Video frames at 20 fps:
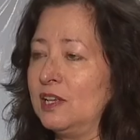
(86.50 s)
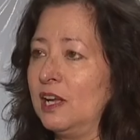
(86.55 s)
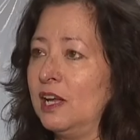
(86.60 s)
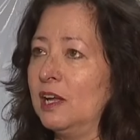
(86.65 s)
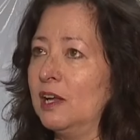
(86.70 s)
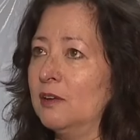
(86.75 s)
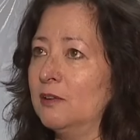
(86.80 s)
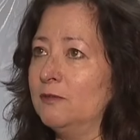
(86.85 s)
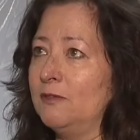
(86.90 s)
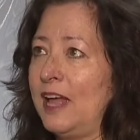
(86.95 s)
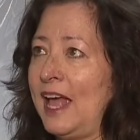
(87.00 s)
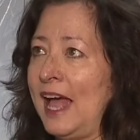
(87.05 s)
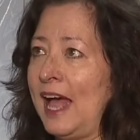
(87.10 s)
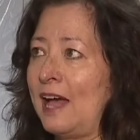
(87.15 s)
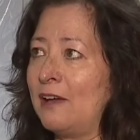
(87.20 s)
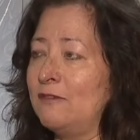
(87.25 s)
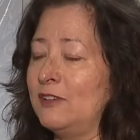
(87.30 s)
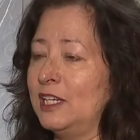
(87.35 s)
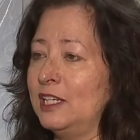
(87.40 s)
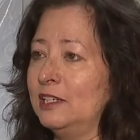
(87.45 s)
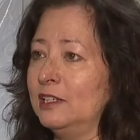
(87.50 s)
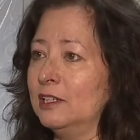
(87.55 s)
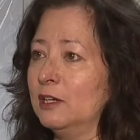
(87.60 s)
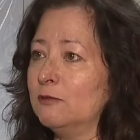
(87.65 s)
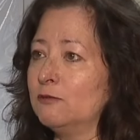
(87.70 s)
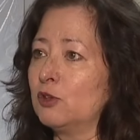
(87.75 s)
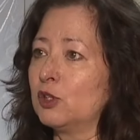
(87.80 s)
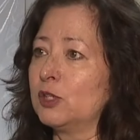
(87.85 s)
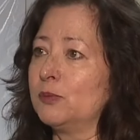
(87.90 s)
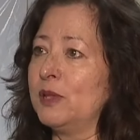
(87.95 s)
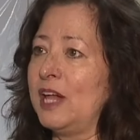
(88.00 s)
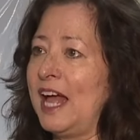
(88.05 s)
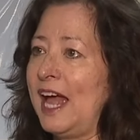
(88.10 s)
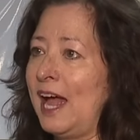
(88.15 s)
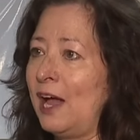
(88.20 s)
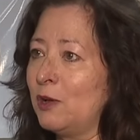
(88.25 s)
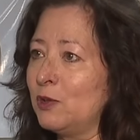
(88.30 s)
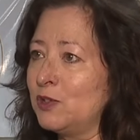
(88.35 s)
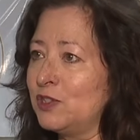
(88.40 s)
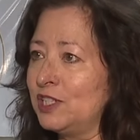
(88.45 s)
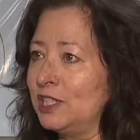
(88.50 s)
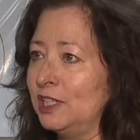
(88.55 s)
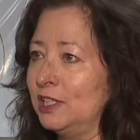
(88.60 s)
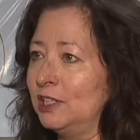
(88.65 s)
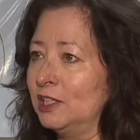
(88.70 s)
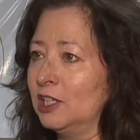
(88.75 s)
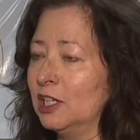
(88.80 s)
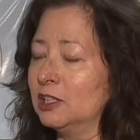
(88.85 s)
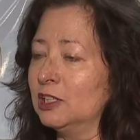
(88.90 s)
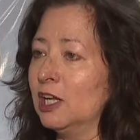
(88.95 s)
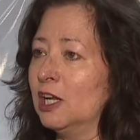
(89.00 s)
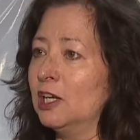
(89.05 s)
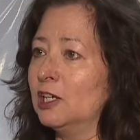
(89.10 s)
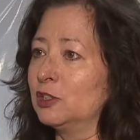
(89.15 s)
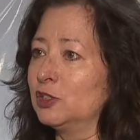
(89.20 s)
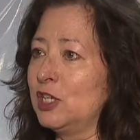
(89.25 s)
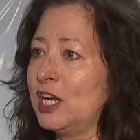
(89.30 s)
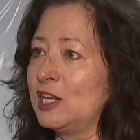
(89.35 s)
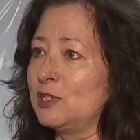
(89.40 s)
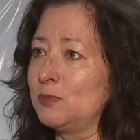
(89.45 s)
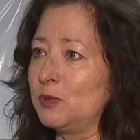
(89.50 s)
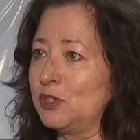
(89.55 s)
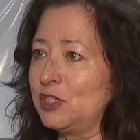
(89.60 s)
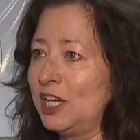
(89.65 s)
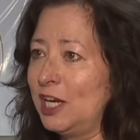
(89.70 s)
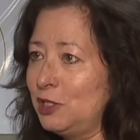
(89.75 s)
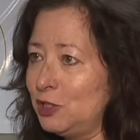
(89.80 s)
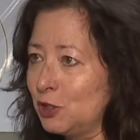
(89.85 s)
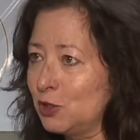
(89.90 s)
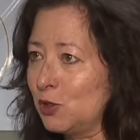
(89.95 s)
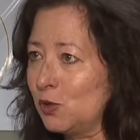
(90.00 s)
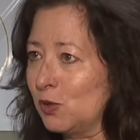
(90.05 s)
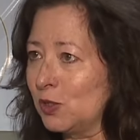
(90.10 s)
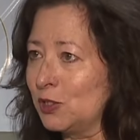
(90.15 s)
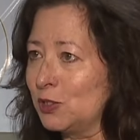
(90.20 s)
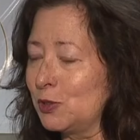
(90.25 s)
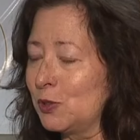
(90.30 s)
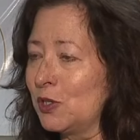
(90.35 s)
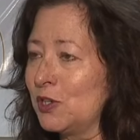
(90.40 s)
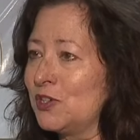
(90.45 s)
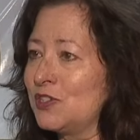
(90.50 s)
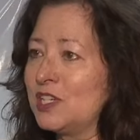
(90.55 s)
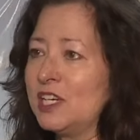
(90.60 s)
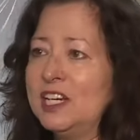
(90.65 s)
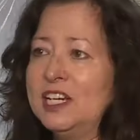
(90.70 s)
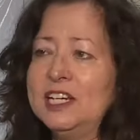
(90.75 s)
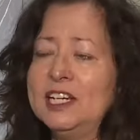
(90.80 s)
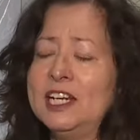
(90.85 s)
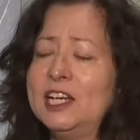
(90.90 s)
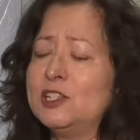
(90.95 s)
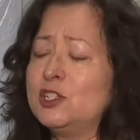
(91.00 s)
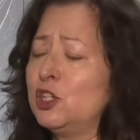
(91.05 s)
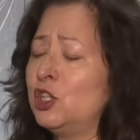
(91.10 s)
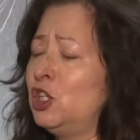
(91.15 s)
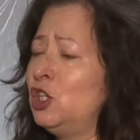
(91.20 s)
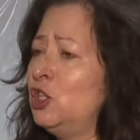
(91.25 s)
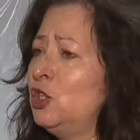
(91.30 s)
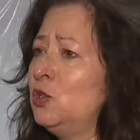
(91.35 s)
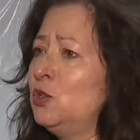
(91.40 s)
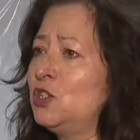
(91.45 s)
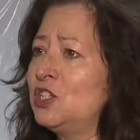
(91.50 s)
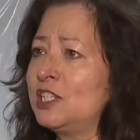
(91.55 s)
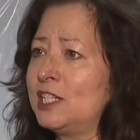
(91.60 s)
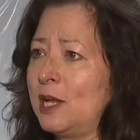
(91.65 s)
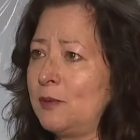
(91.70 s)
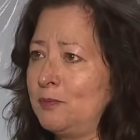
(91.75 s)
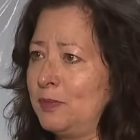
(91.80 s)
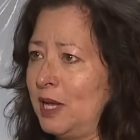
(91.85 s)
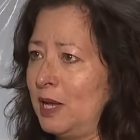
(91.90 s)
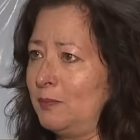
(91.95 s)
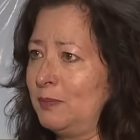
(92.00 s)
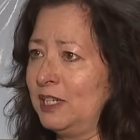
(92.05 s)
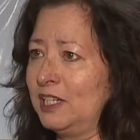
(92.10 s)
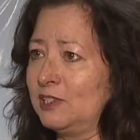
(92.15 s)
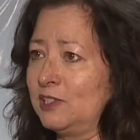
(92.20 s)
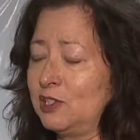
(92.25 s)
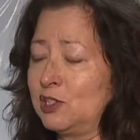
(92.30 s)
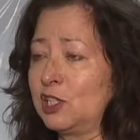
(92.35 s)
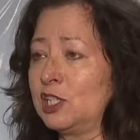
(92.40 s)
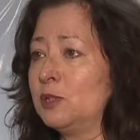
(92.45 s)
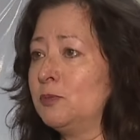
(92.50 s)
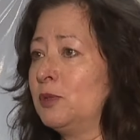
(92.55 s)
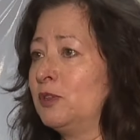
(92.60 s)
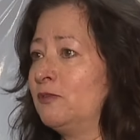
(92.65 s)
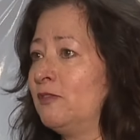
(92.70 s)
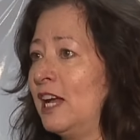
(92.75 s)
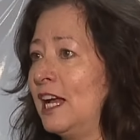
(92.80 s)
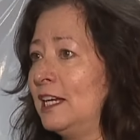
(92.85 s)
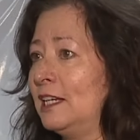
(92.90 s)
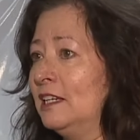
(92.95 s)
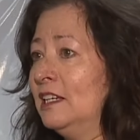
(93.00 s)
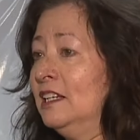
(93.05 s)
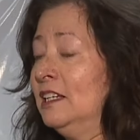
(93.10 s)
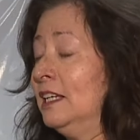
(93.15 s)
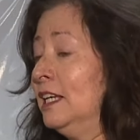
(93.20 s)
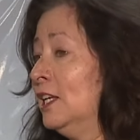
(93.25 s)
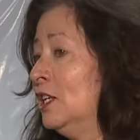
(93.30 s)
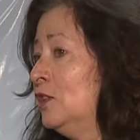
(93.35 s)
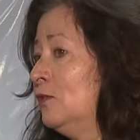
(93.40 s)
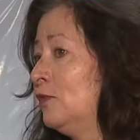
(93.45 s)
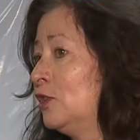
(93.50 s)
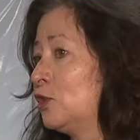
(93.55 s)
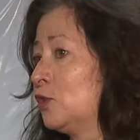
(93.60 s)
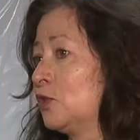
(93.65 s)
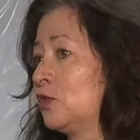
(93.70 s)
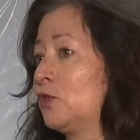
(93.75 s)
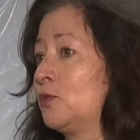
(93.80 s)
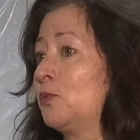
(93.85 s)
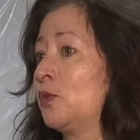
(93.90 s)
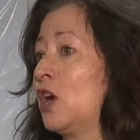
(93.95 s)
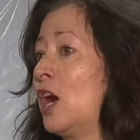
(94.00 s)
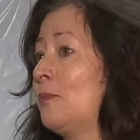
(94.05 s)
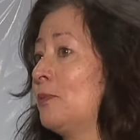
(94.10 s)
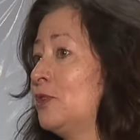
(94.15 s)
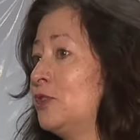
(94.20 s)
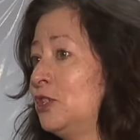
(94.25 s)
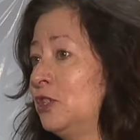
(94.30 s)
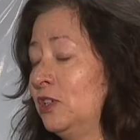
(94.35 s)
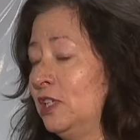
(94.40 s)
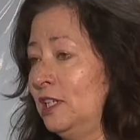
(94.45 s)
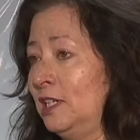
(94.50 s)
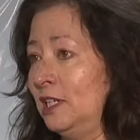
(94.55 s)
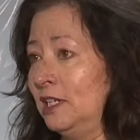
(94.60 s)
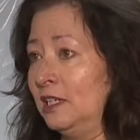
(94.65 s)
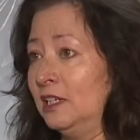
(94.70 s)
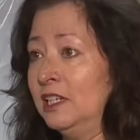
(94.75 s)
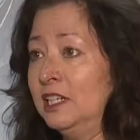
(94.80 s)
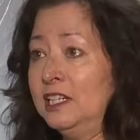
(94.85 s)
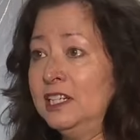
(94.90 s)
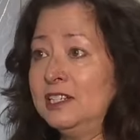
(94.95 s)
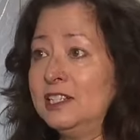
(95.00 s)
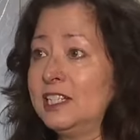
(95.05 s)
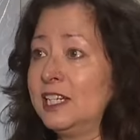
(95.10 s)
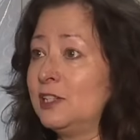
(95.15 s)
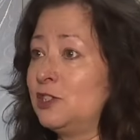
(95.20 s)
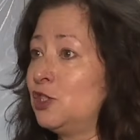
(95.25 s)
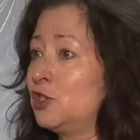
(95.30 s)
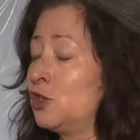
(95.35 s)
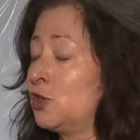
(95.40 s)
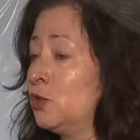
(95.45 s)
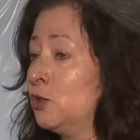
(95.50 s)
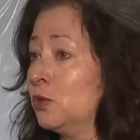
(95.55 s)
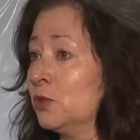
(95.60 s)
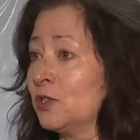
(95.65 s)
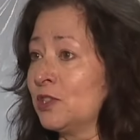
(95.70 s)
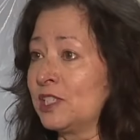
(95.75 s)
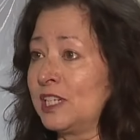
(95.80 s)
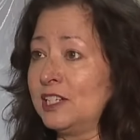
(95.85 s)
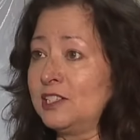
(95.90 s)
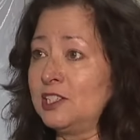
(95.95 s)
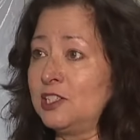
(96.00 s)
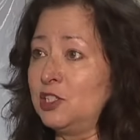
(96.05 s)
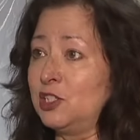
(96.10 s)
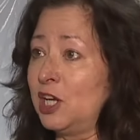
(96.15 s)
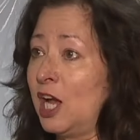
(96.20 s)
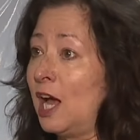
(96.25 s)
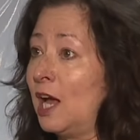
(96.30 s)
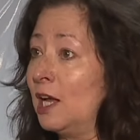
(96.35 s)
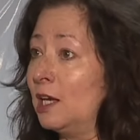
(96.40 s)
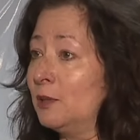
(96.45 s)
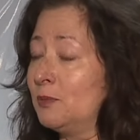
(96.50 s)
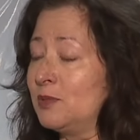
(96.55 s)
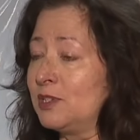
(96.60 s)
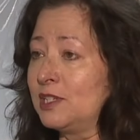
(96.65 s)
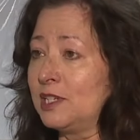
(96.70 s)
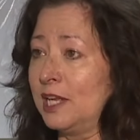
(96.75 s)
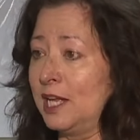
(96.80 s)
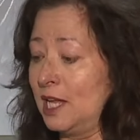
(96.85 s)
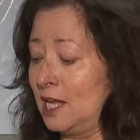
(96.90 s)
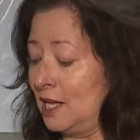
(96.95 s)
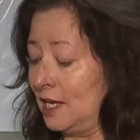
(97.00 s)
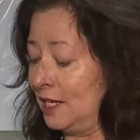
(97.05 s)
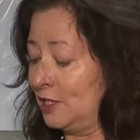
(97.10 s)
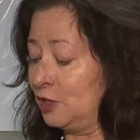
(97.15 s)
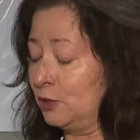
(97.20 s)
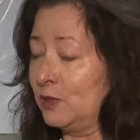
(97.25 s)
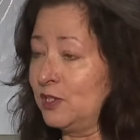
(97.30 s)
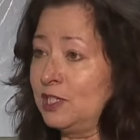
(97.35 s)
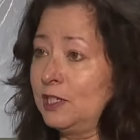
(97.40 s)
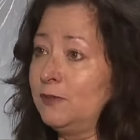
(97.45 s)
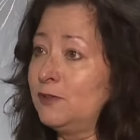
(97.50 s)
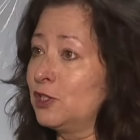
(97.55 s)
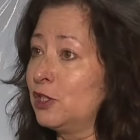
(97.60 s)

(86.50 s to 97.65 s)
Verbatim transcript: of having affordable housing along transportation corridors is a huge step up because it's going to provide individuals with more opportunity to get to schools, get to jobs, uh, and to receive